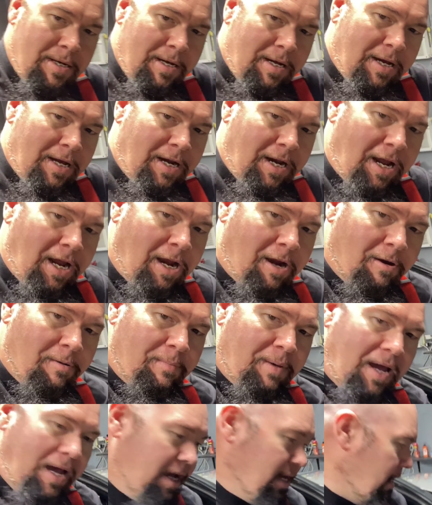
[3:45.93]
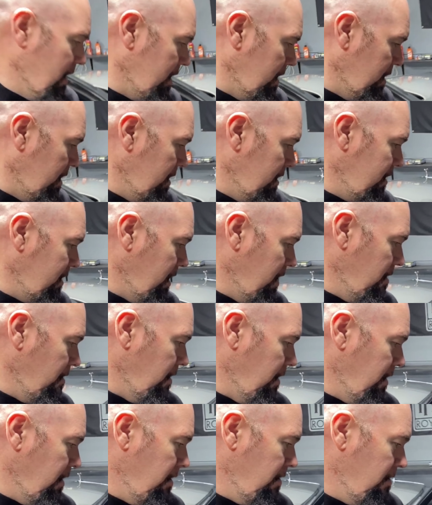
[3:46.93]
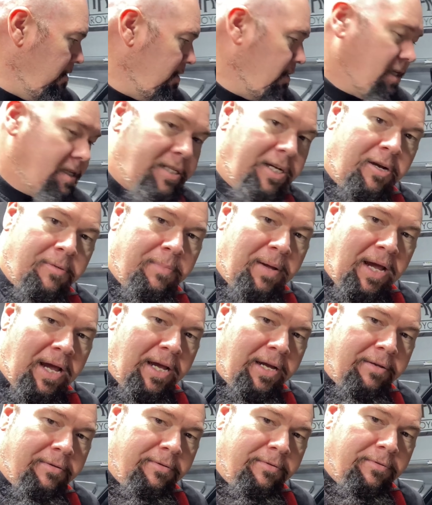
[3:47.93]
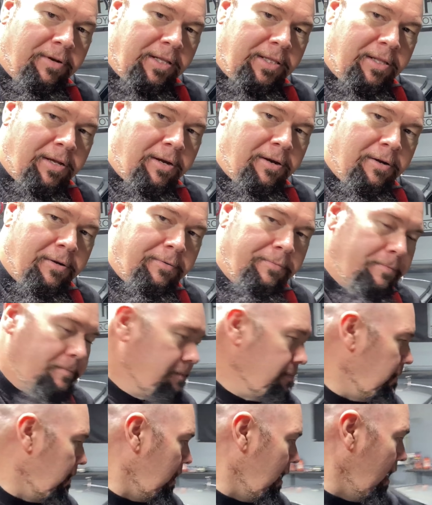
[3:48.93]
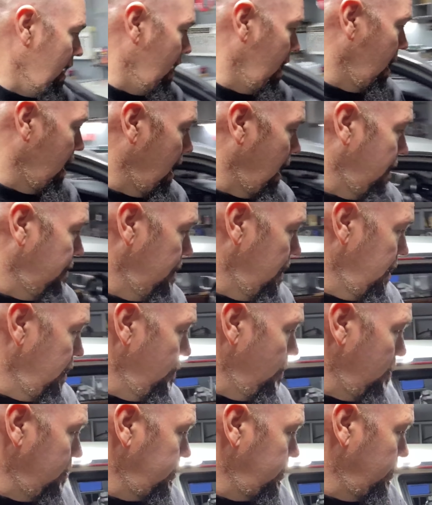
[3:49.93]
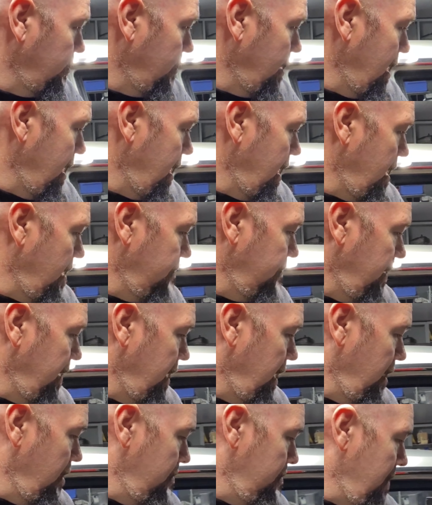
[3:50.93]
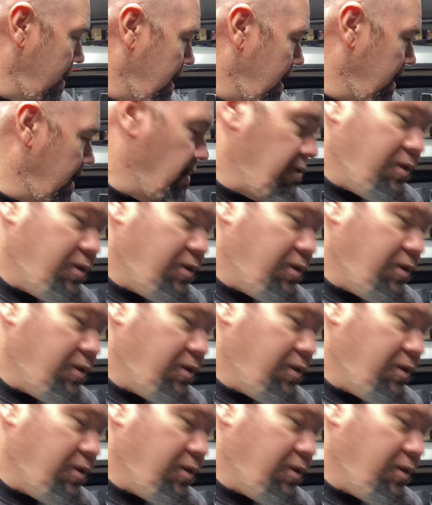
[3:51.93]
an airbag into this area here. It says airbag right there. And then you also have an airbag